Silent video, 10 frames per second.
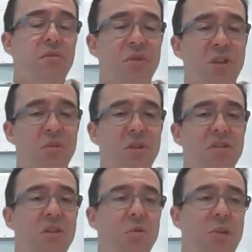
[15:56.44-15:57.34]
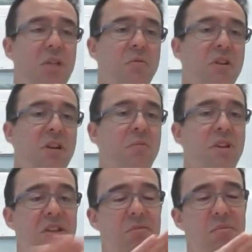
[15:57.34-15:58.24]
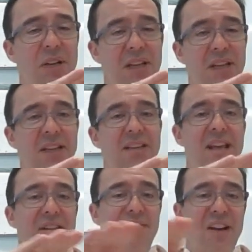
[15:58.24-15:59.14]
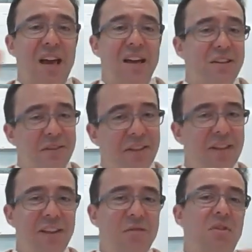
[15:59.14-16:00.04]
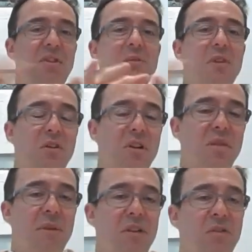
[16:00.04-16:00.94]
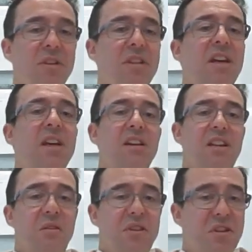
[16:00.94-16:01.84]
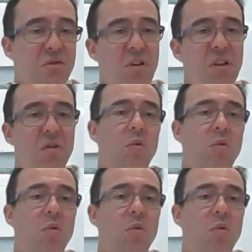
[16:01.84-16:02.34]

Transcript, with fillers: circumstances we see where a company is completely dead flat with similar credit metrics. You know, this is a real